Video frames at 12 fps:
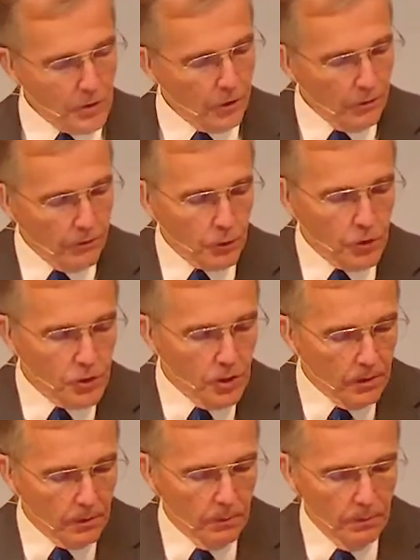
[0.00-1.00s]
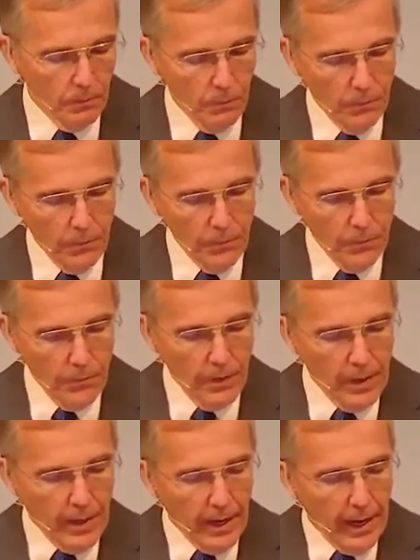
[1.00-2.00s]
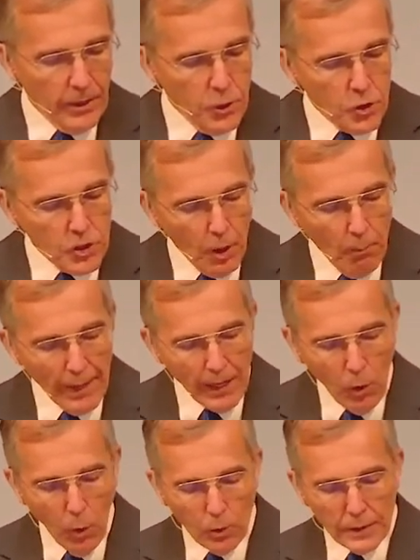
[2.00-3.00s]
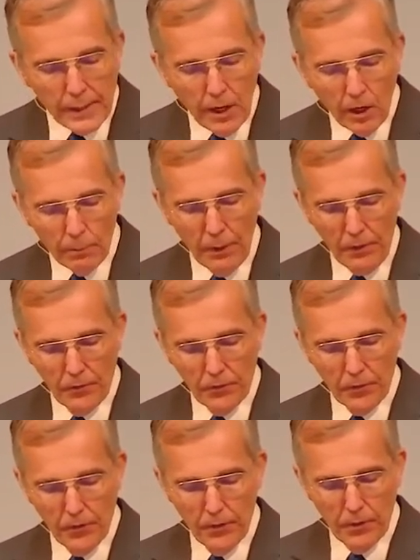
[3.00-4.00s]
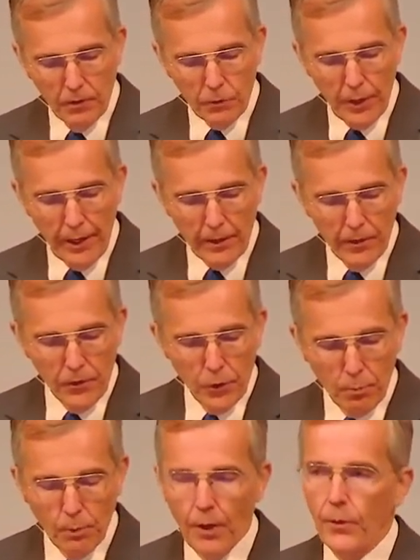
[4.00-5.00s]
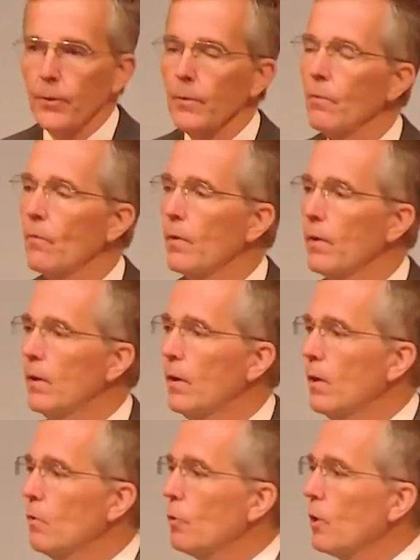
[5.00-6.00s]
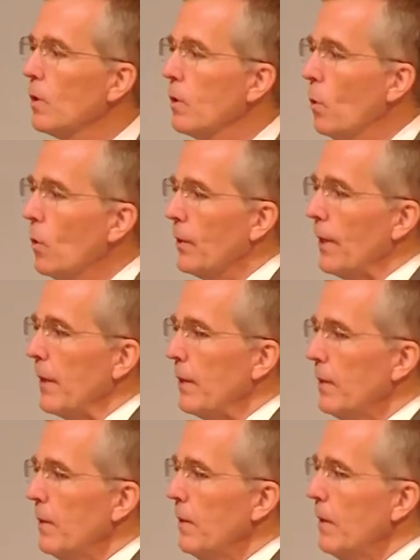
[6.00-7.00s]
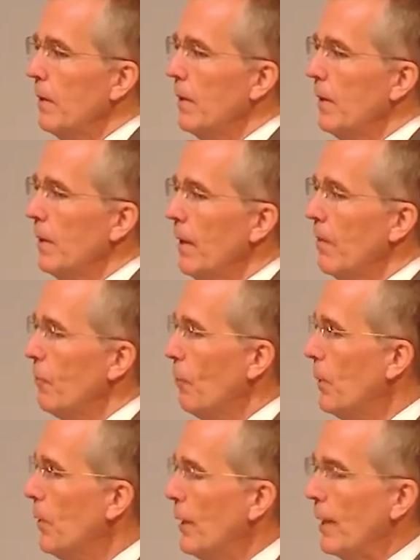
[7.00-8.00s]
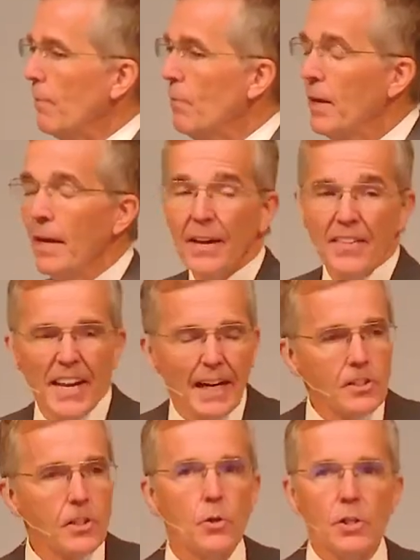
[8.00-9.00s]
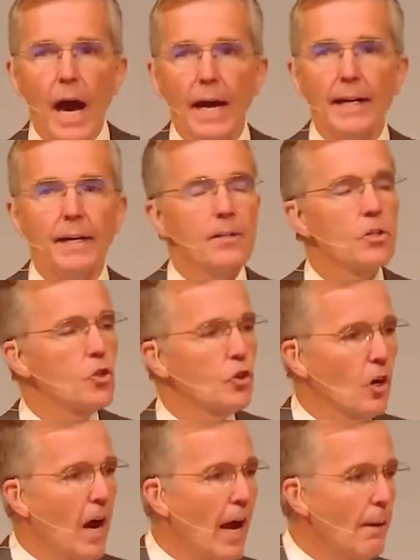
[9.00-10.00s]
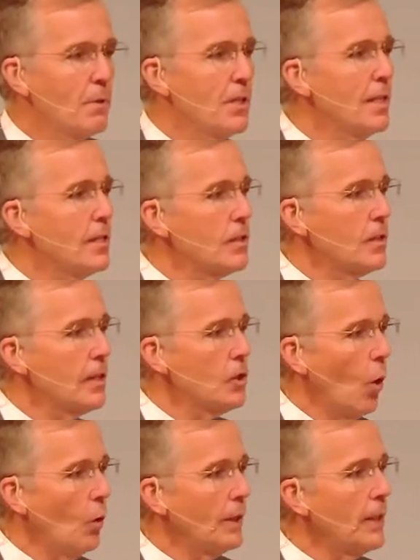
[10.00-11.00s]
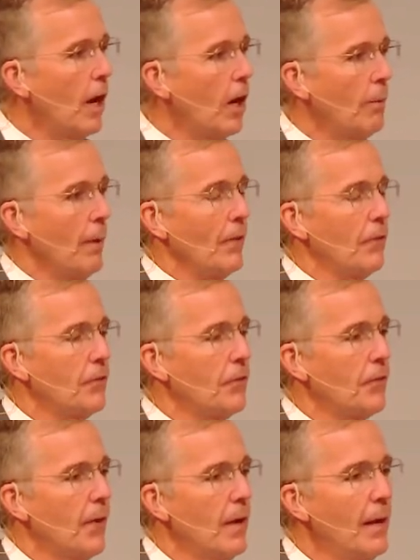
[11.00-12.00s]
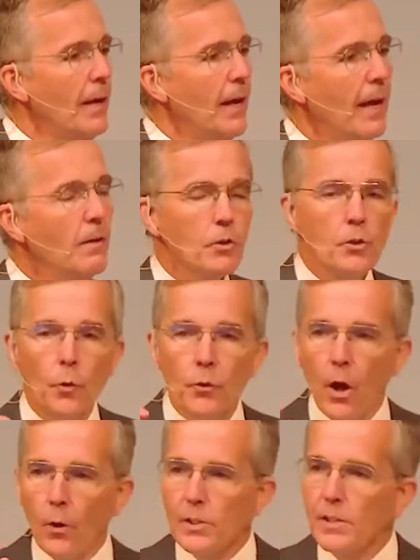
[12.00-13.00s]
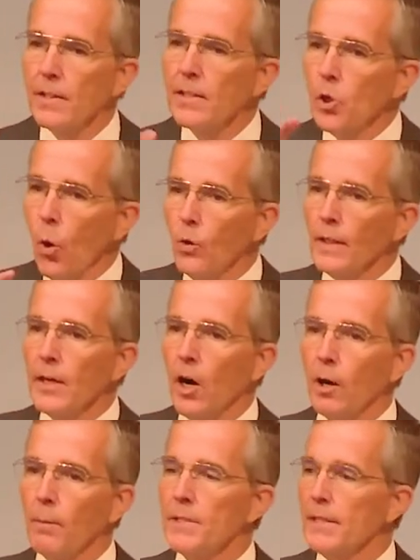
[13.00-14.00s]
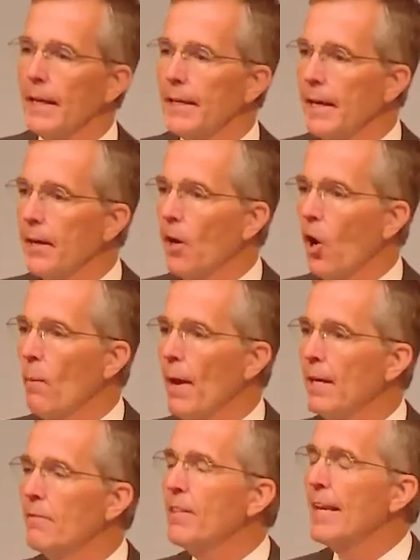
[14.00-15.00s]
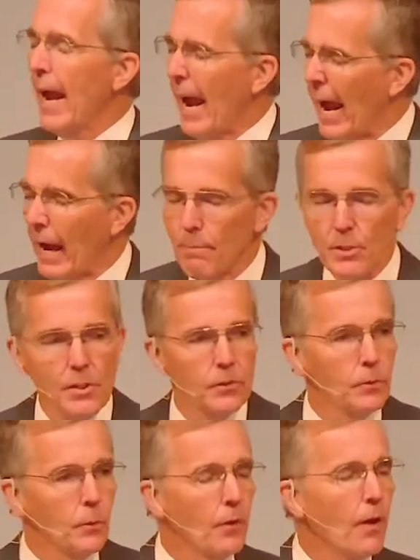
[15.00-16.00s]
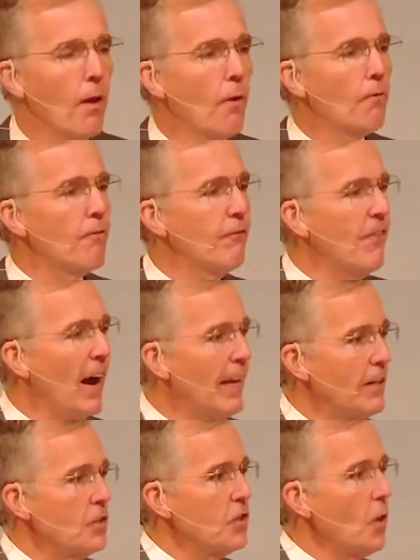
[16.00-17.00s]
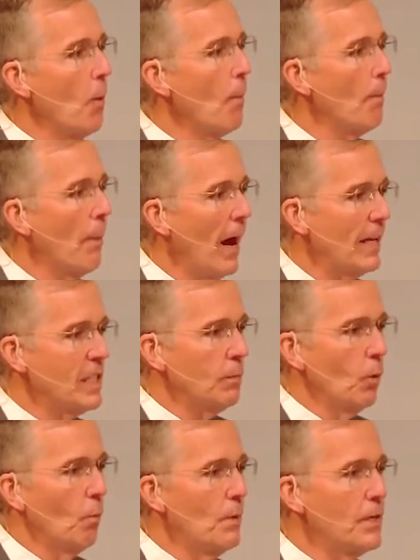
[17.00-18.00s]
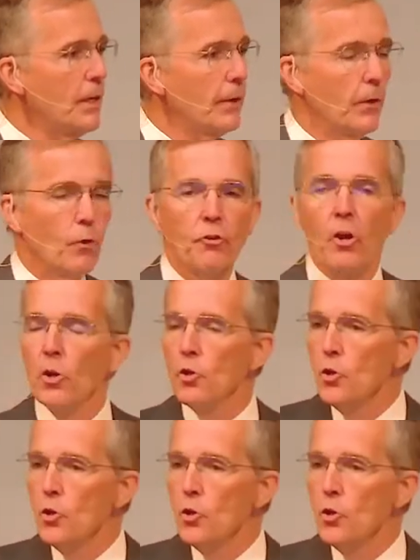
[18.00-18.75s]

We turn to verse 2 and you shall make holy garments for Aaron your brother, for glory and for beauty. And the text goes on and it describes these, these holy garments. And you'll notice that these holy garments, again, are made of the absolute finest possible materials.